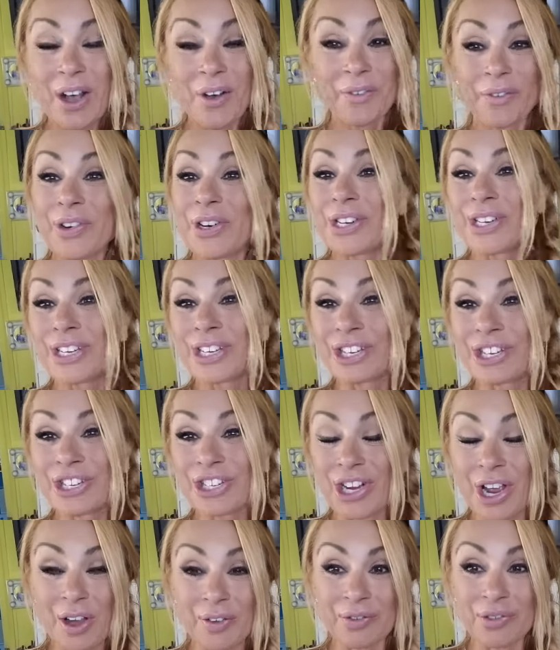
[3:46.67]

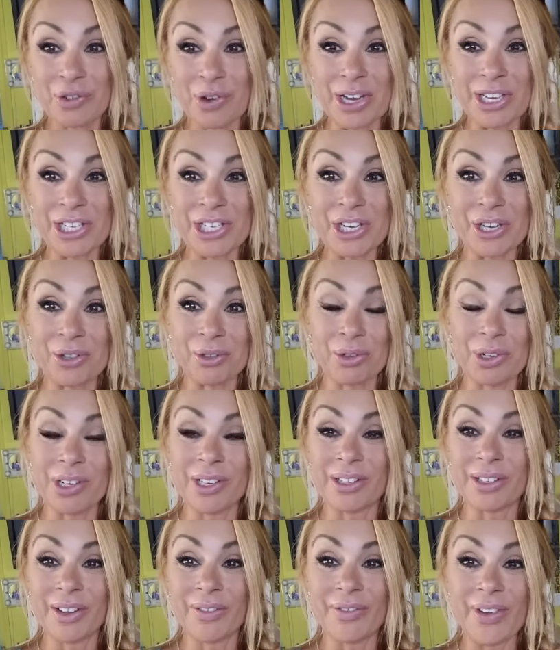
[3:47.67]
footage of Dress to
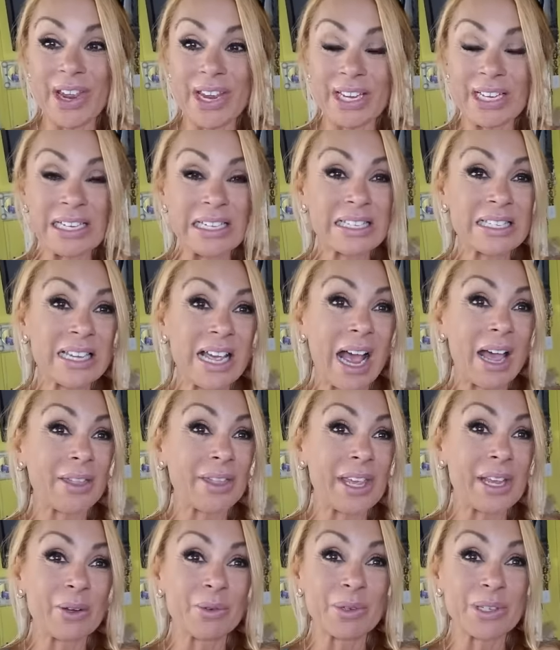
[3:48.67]
Thrill Vegas, I
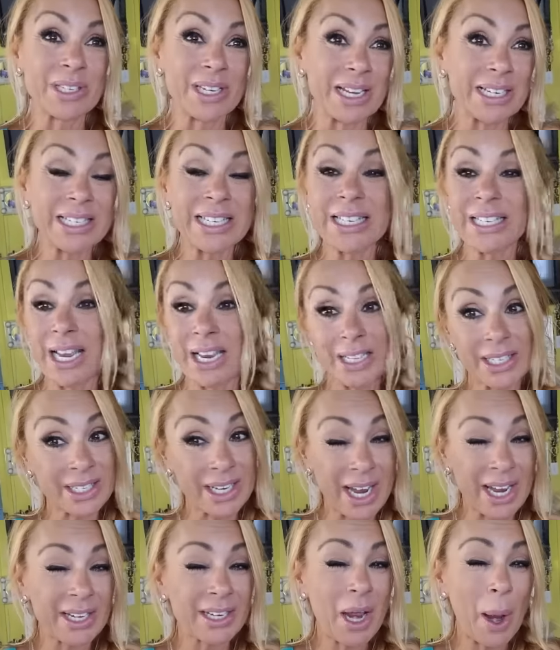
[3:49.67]
think it was
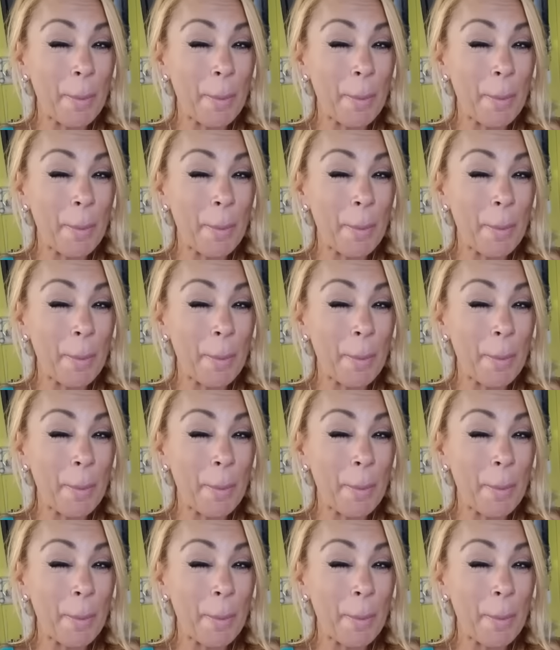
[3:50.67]
1998.